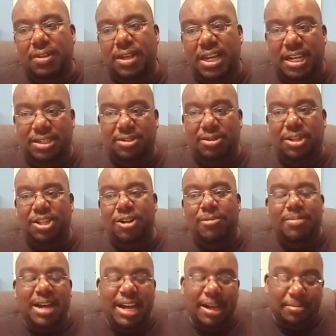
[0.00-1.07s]
And so in your
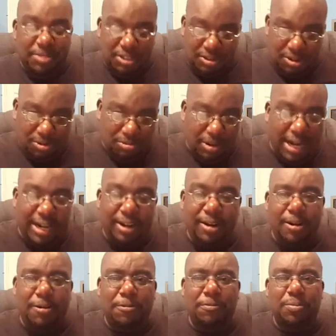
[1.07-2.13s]
mind, I'm just going to write it
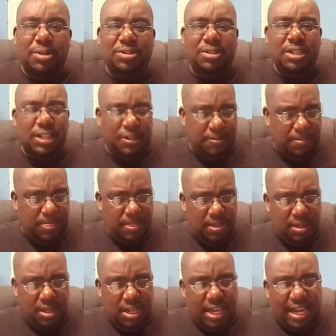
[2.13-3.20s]
off. But see,
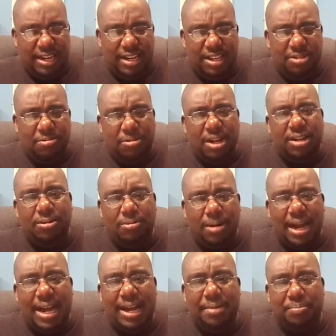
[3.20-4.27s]
and then you wonder
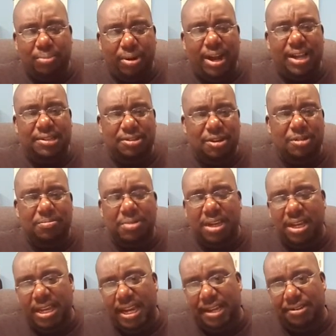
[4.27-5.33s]
why prayers aren't
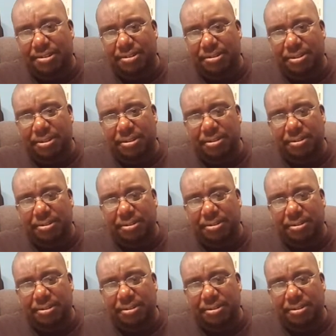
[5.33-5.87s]
being answered.